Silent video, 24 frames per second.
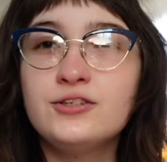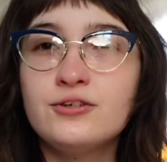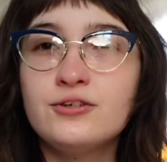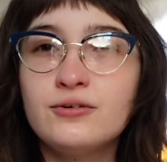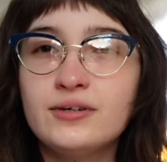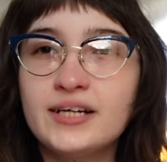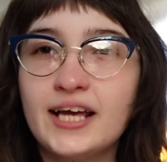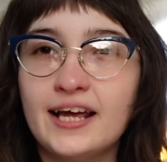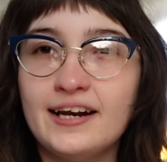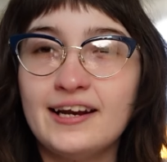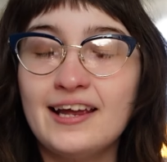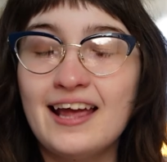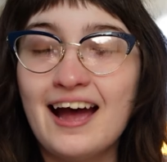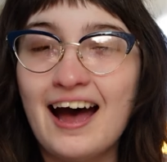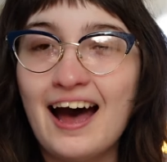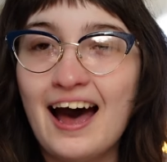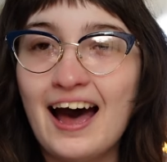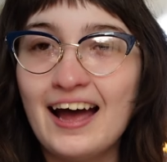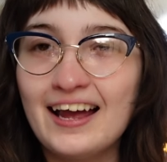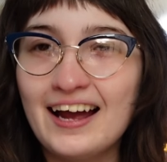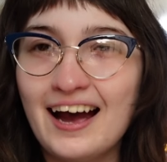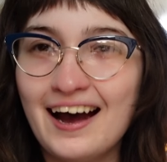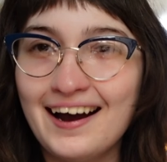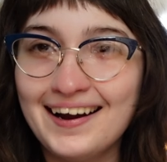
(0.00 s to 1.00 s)
So again,
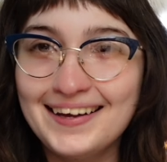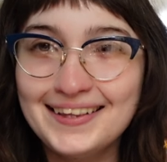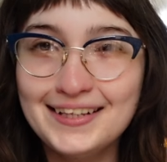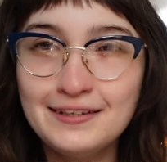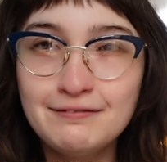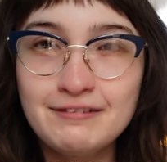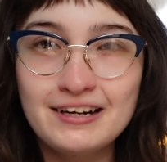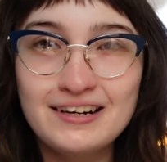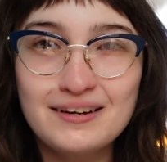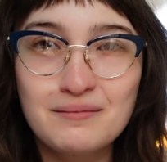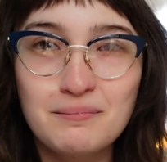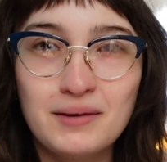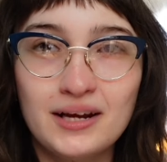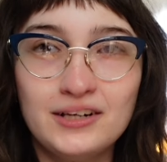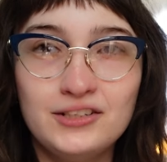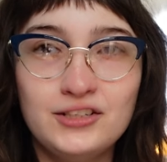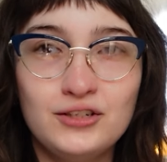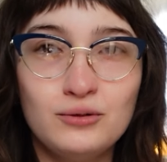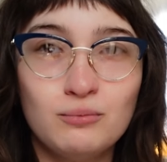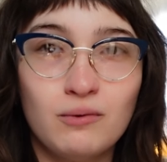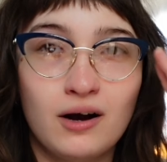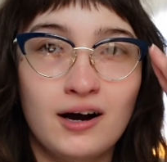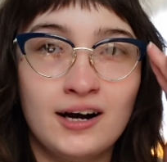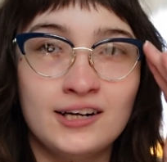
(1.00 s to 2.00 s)
I highly recommend
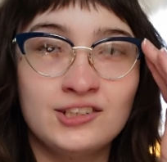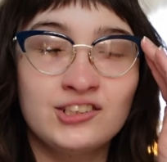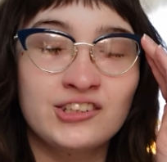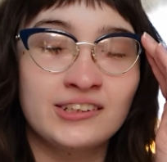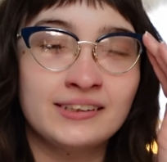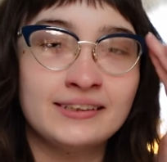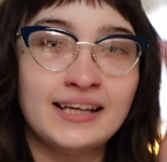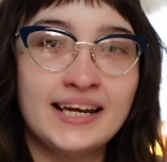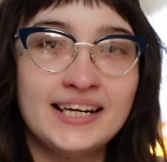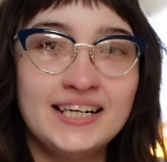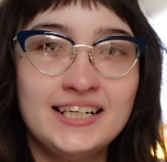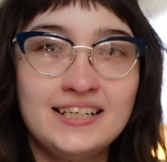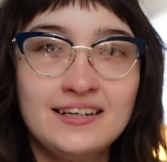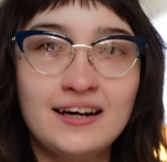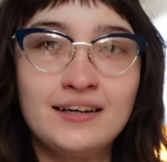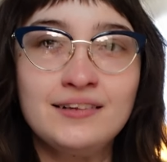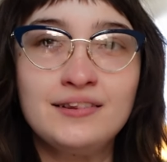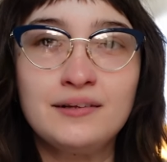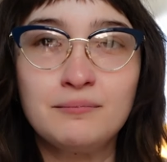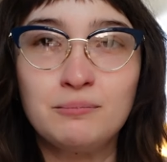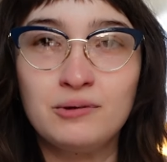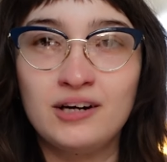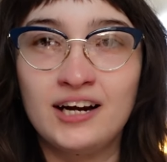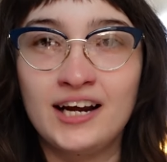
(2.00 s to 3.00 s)
you watch Lady
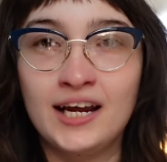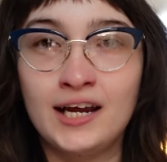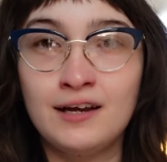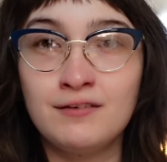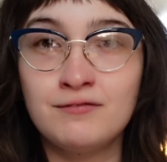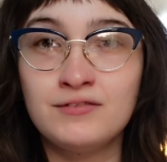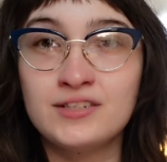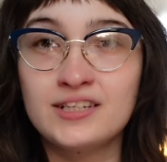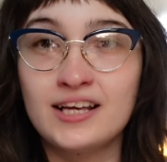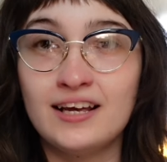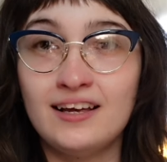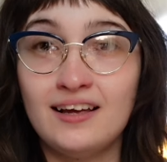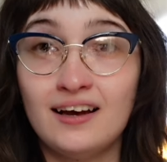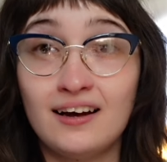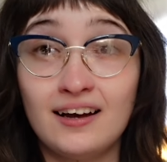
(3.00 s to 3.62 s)
Knight the Brave's